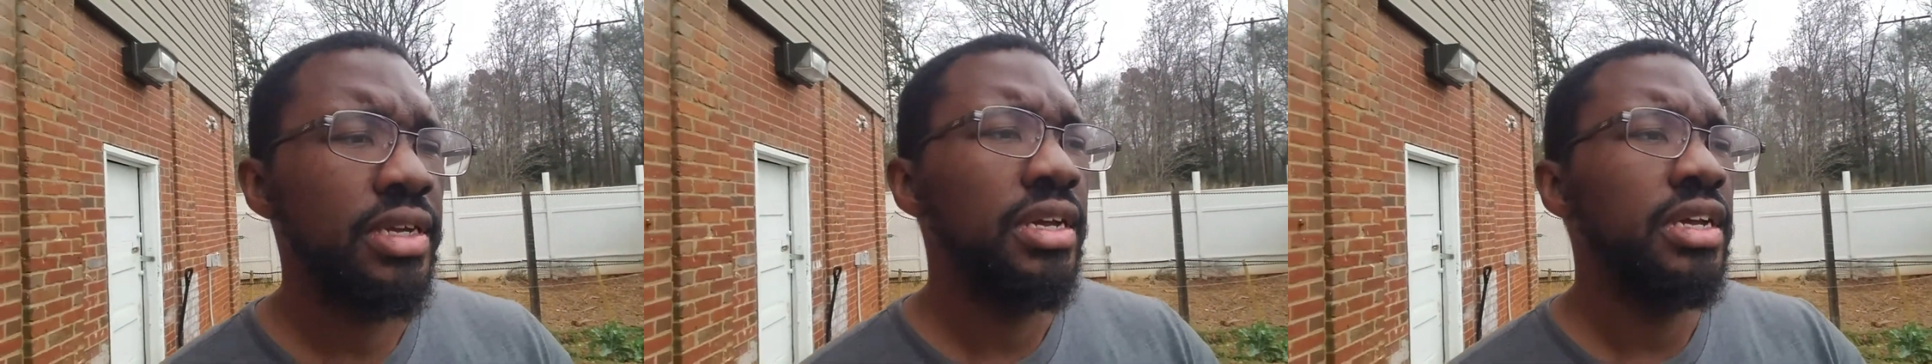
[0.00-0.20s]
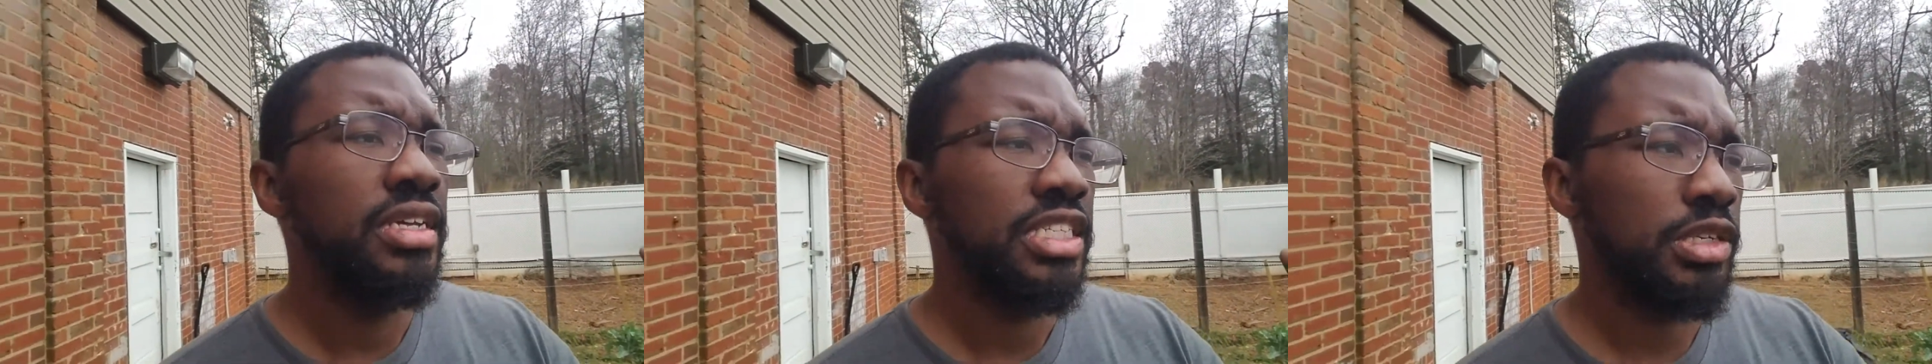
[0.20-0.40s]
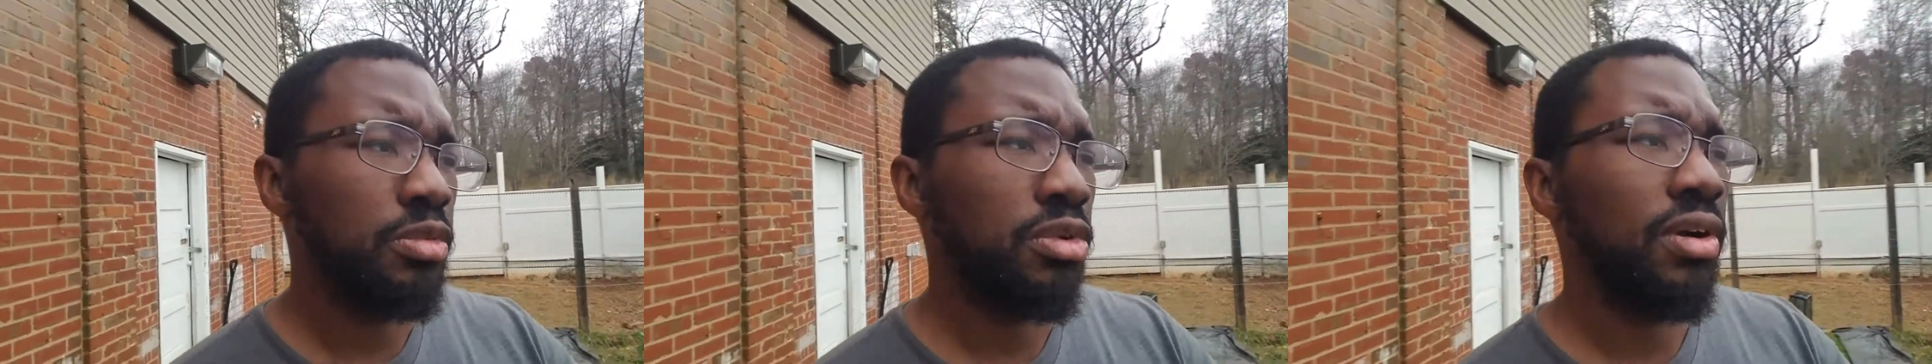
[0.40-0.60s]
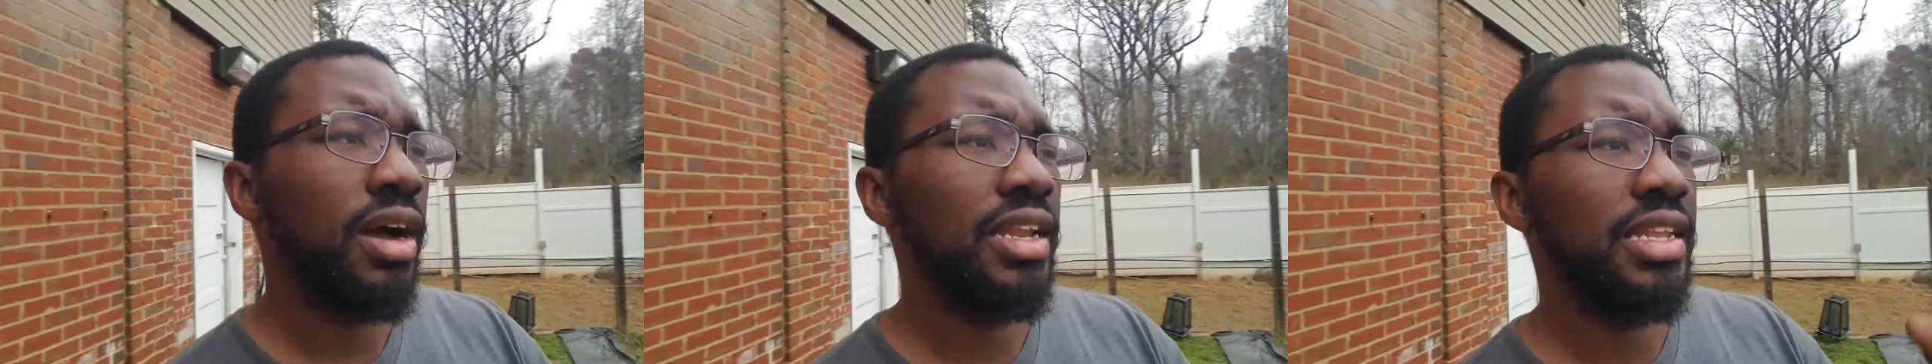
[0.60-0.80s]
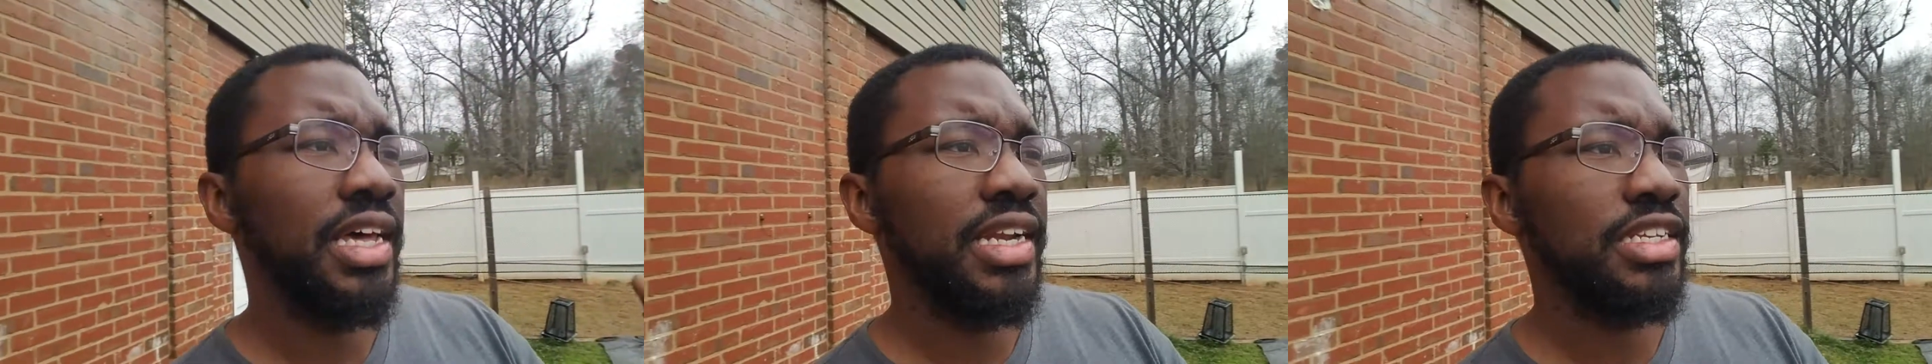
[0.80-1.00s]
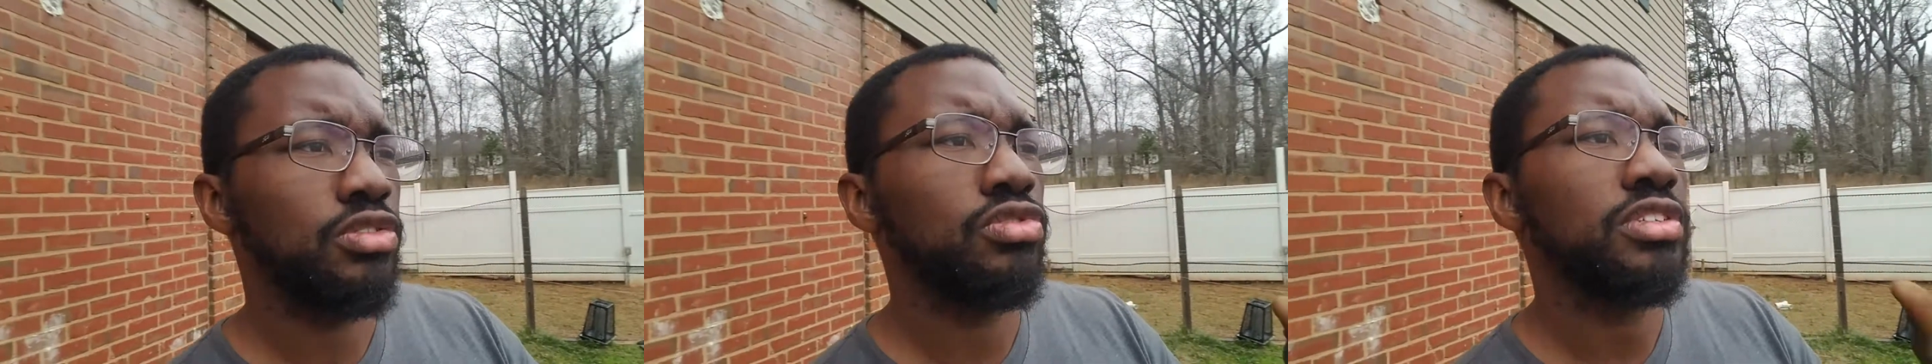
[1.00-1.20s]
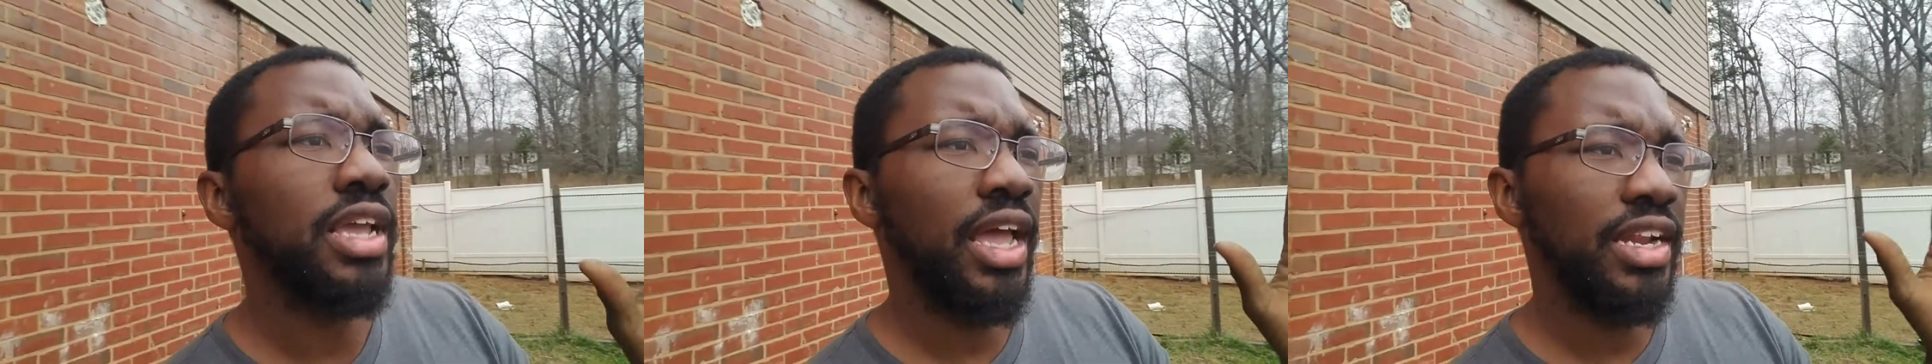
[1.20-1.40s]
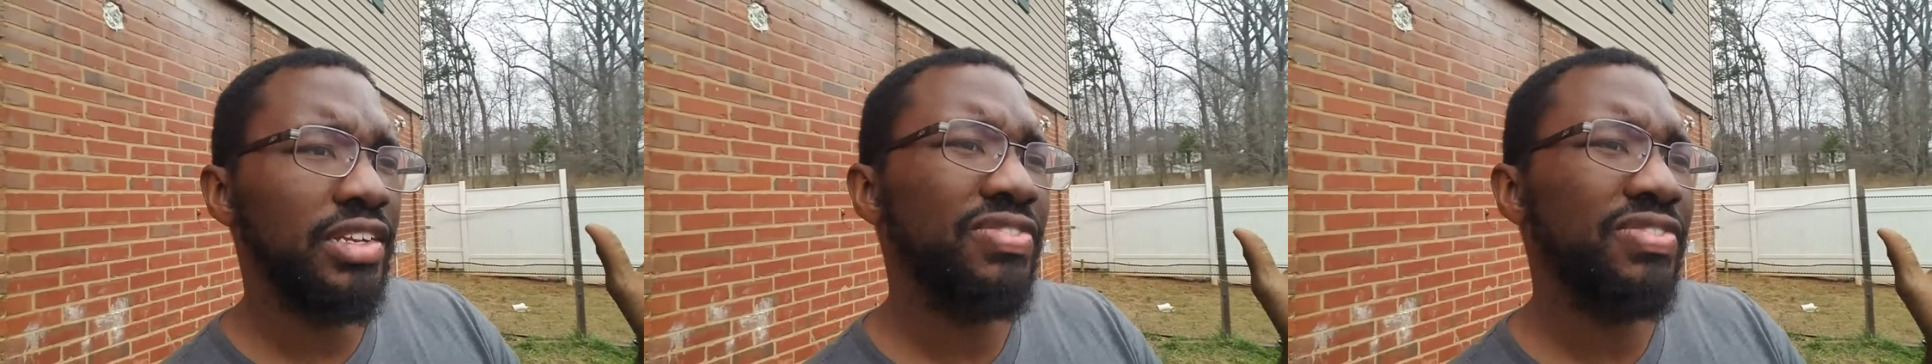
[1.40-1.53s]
Cimarron lettuce was kind of